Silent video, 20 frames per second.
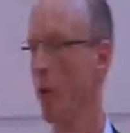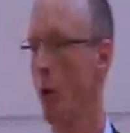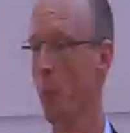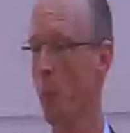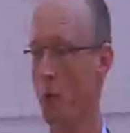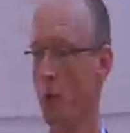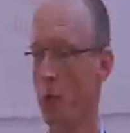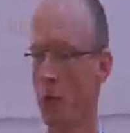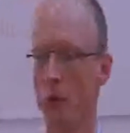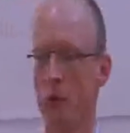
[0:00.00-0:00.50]
of
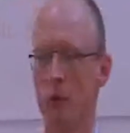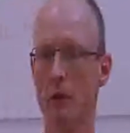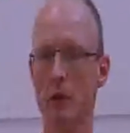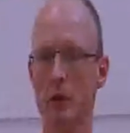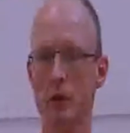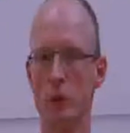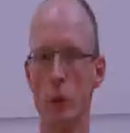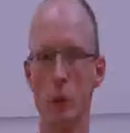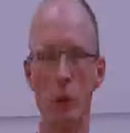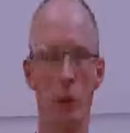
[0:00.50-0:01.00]

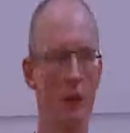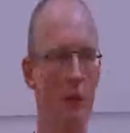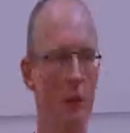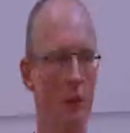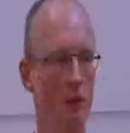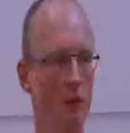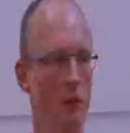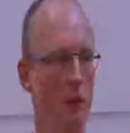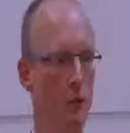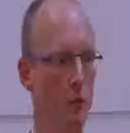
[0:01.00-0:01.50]
opportunities within
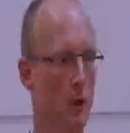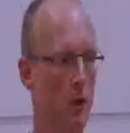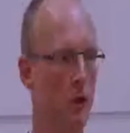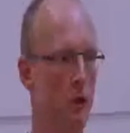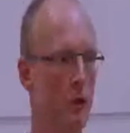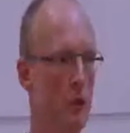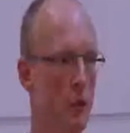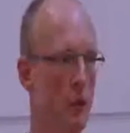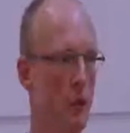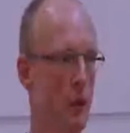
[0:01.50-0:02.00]
these
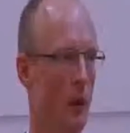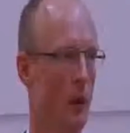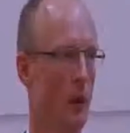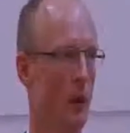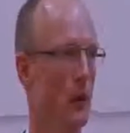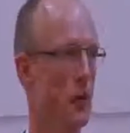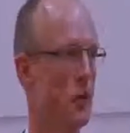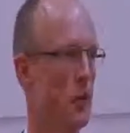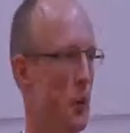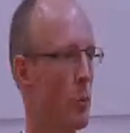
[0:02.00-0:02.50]
different
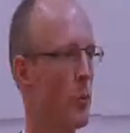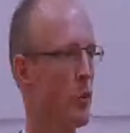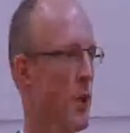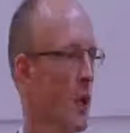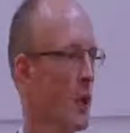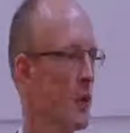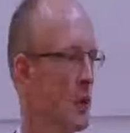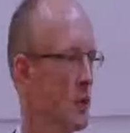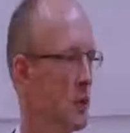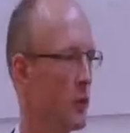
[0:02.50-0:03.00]

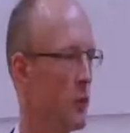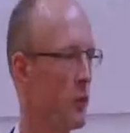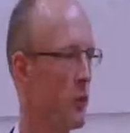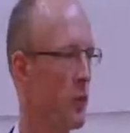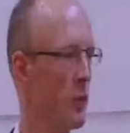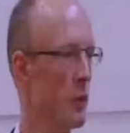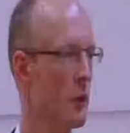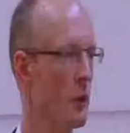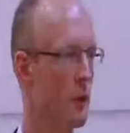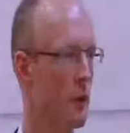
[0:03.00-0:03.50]
subsectors of
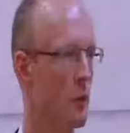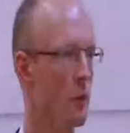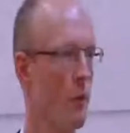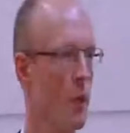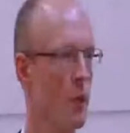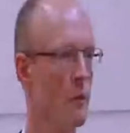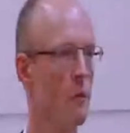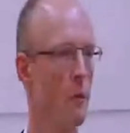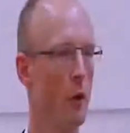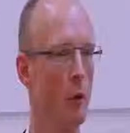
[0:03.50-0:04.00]
the
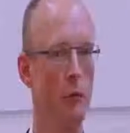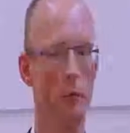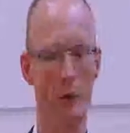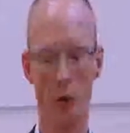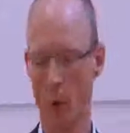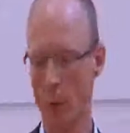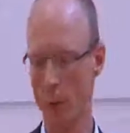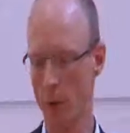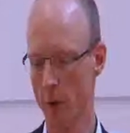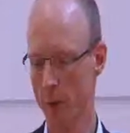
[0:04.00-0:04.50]
BrainFlow
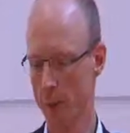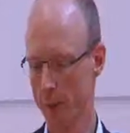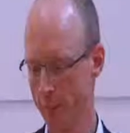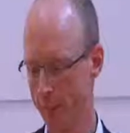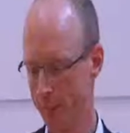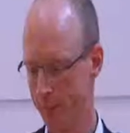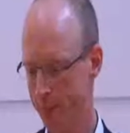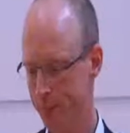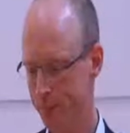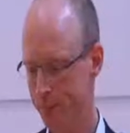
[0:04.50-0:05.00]
phenomenon.
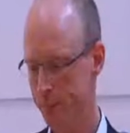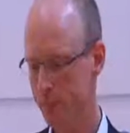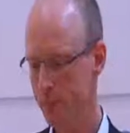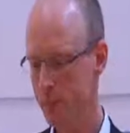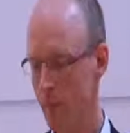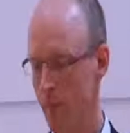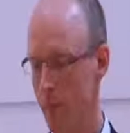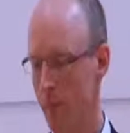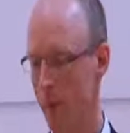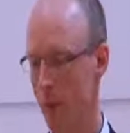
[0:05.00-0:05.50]

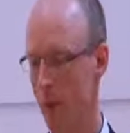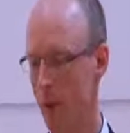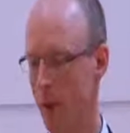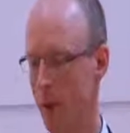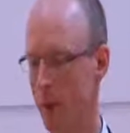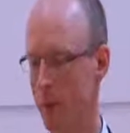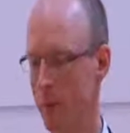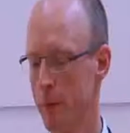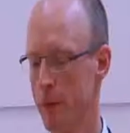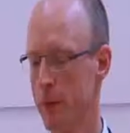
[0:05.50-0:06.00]

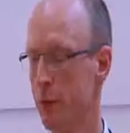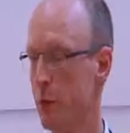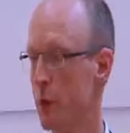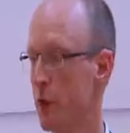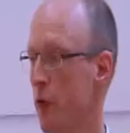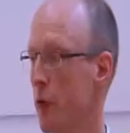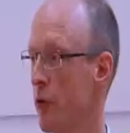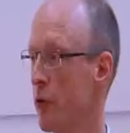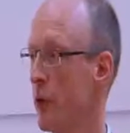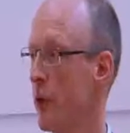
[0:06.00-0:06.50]
This
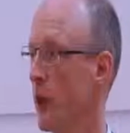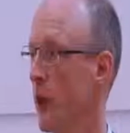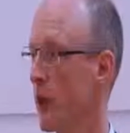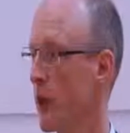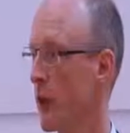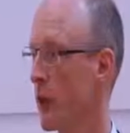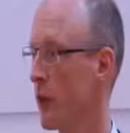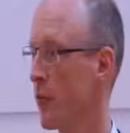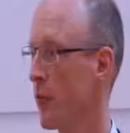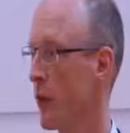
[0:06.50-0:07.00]
results in the
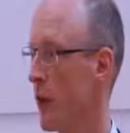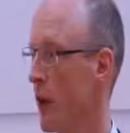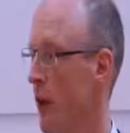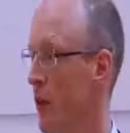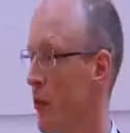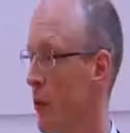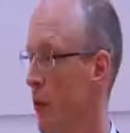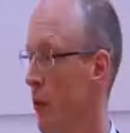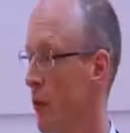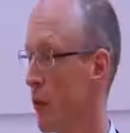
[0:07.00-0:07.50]

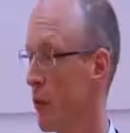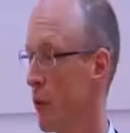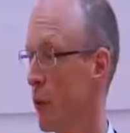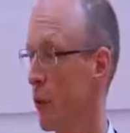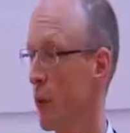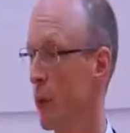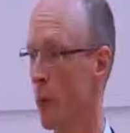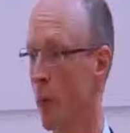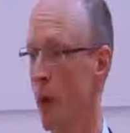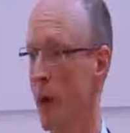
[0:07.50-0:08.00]
identification of
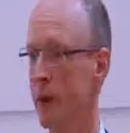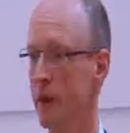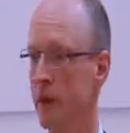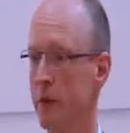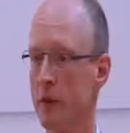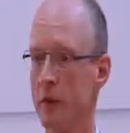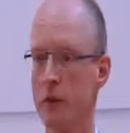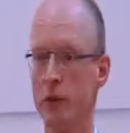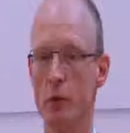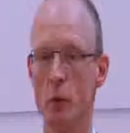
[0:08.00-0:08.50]
good
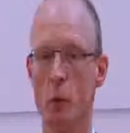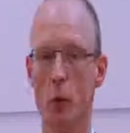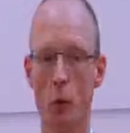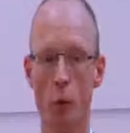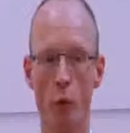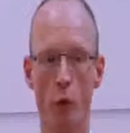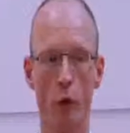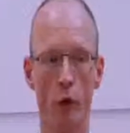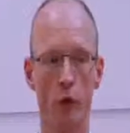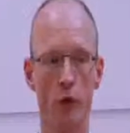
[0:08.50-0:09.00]
practices,
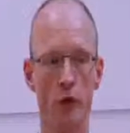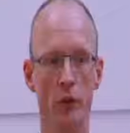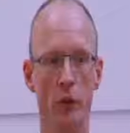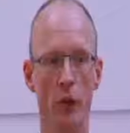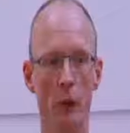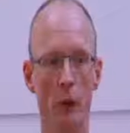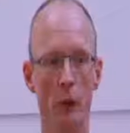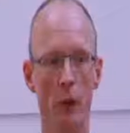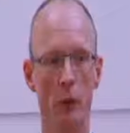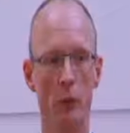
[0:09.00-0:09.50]
what works,
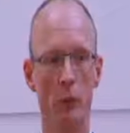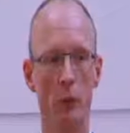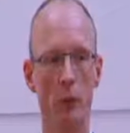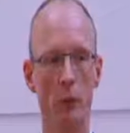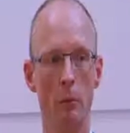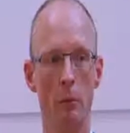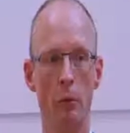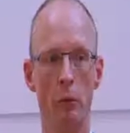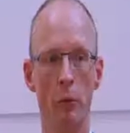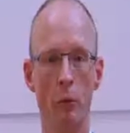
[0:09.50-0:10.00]
how can it
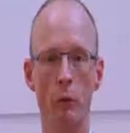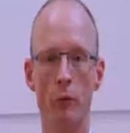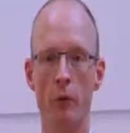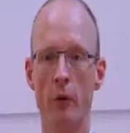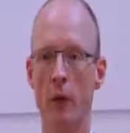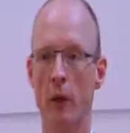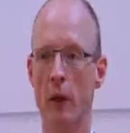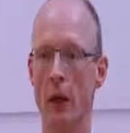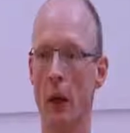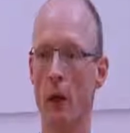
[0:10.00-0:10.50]
be
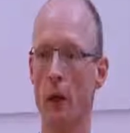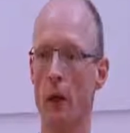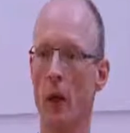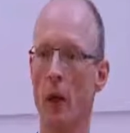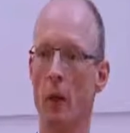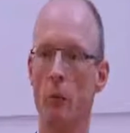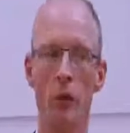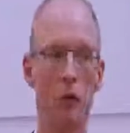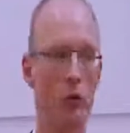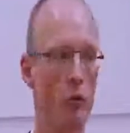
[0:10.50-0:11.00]
improved, how
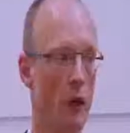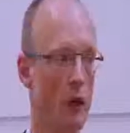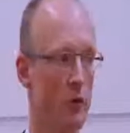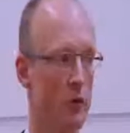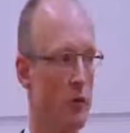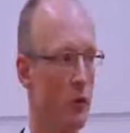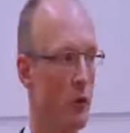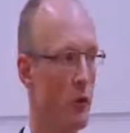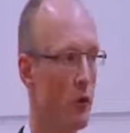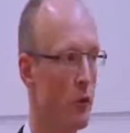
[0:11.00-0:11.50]
can it be
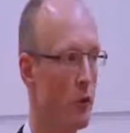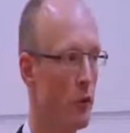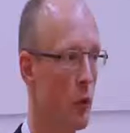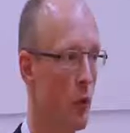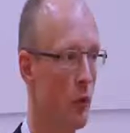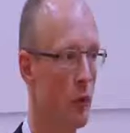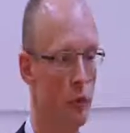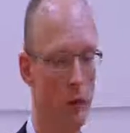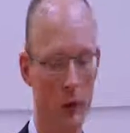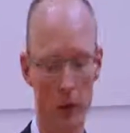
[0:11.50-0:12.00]
transferred
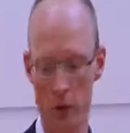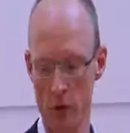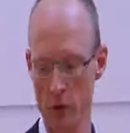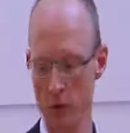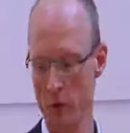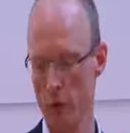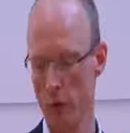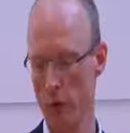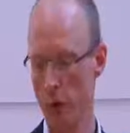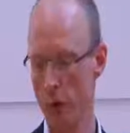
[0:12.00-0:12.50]
to other
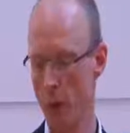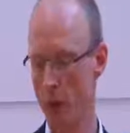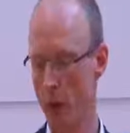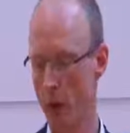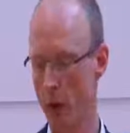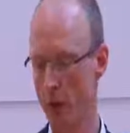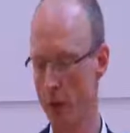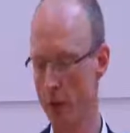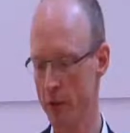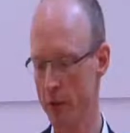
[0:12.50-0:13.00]
regions or other
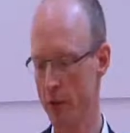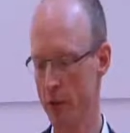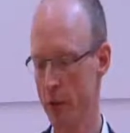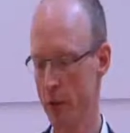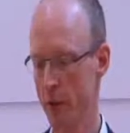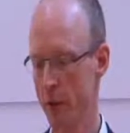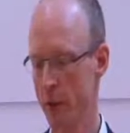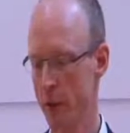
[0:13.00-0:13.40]
partners.